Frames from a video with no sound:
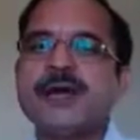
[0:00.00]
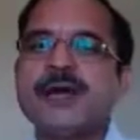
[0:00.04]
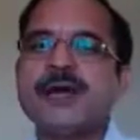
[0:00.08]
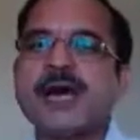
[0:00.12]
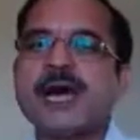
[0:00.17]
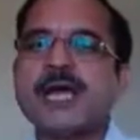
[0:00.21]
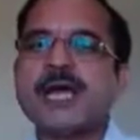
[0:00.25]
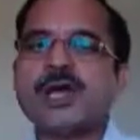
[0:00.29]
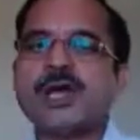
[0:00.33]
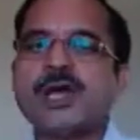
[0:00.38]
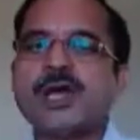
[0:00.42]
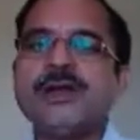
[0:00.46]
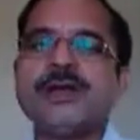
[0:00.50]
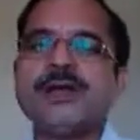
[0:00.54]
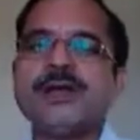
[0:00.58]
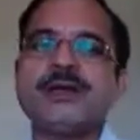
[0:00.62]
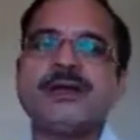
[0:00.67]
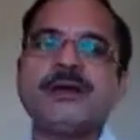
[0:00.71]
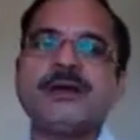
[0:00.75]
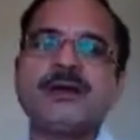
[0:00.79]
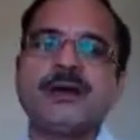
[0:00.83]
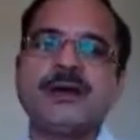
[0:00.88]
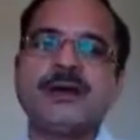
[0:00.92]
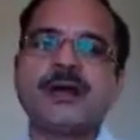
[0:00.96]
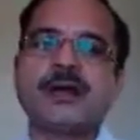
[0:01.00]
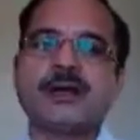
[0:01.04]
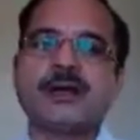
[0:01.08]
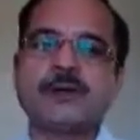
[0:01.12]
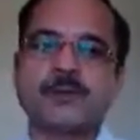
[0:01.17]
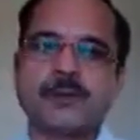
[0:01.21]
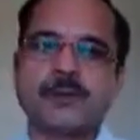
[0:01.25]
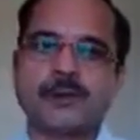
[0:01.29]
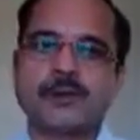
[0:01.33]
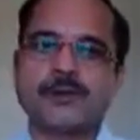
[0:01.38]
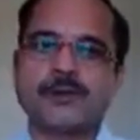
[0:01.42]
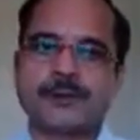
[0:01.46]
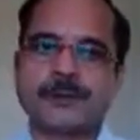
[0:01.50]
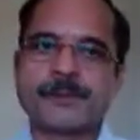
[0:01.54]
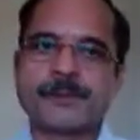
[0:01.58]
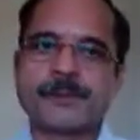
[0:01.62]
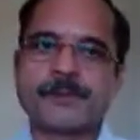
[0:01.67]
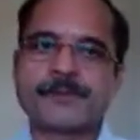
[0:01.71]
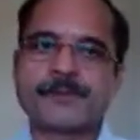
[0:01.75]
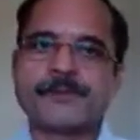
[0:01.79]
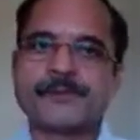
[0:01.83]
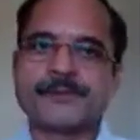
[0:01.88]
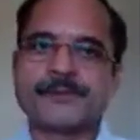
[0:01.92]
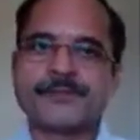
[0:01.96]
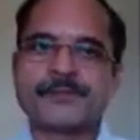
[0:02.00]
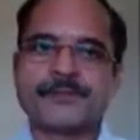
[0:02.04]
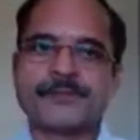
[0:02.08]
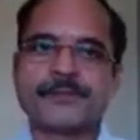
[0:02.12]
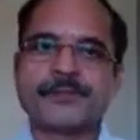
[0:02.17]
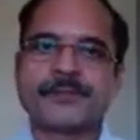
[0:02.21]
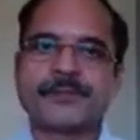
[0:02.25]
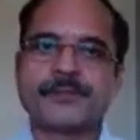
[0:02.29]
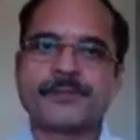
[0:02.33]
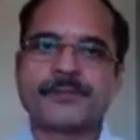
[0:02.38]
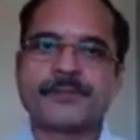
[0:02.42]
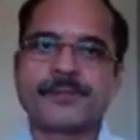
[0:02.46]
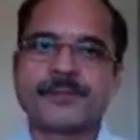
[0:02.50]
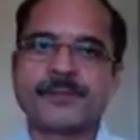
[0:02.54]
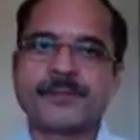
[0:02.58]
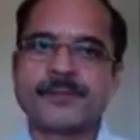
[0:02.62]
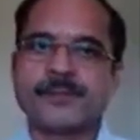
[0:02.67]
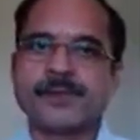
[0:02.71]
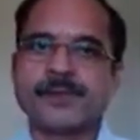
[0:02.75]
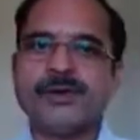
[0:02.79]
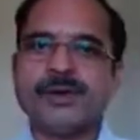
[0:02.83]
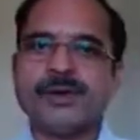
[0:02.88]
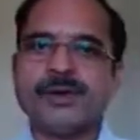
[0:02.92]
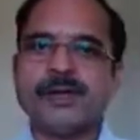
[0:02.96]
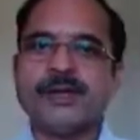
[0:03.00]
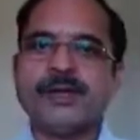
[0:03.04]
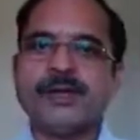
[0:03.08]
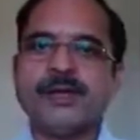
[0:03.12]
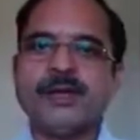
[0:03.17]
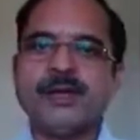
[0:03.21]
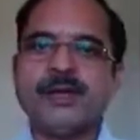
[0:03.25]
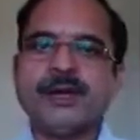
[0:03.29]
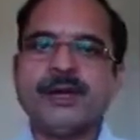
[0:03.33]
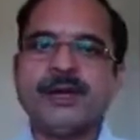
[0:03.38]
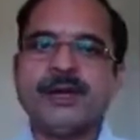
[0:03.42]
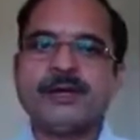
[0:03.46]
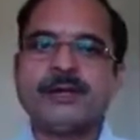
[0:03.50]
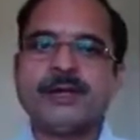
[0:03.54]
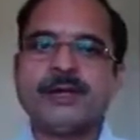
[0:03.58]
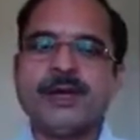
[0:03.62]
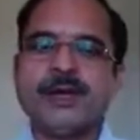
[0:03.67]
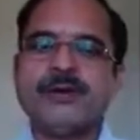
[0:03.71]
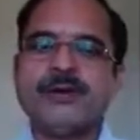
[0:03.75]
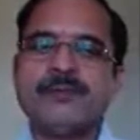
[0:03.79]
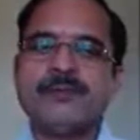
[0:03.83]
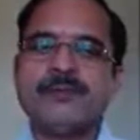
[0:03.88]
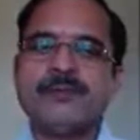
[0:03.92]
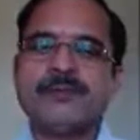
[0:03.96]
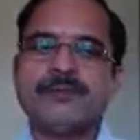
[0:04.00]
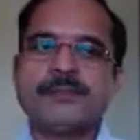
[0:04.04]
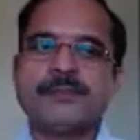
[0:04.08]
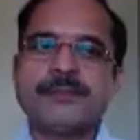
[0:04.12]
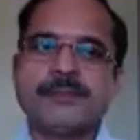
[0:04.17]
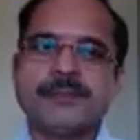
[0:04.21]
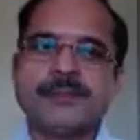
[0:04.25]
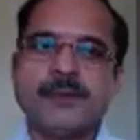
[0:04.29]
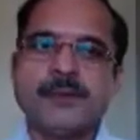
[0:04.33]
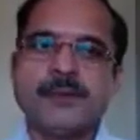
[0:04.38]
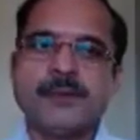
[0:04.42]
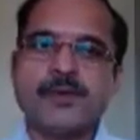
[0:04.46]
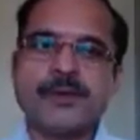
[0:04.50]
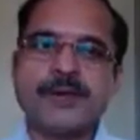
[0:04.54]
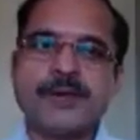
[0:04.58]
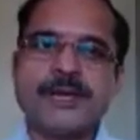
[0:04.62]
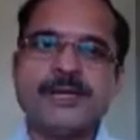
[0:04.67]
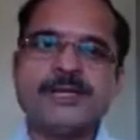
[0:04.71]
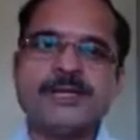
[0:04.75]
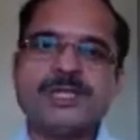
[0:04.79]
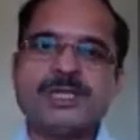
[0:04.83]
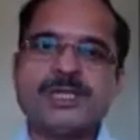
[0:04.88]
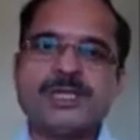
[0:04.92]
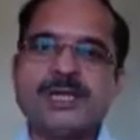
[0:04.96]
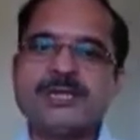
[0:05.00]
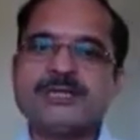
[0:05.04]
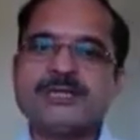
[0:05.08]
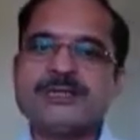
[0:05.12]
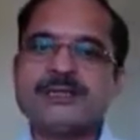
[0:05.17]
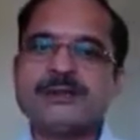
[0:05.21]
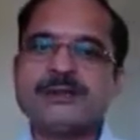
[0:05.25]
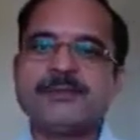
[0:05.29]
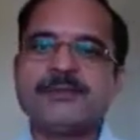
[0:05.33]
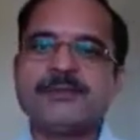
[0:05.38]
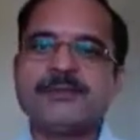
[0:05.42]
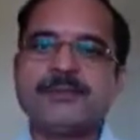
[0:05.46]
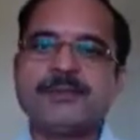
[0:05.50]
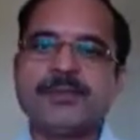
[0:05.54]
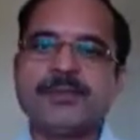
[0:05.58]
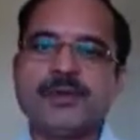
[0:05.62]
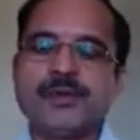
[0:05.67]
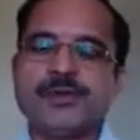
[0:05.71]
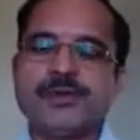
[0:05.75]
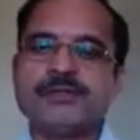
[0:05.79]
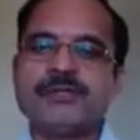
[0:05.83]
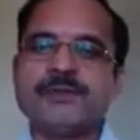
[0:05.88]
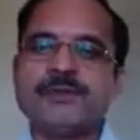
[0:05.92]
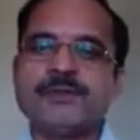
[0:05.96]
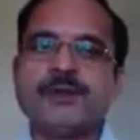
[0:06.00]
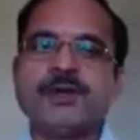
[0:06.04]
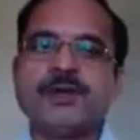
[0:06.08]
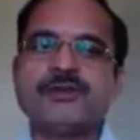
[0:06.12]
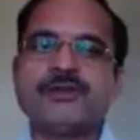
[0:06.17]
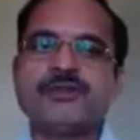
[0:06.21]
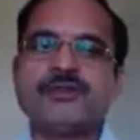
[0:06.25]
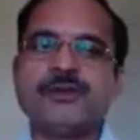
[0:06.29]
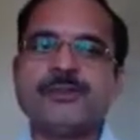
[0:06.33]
Okay, now the potentials produced because of this, we call it as the bioelectric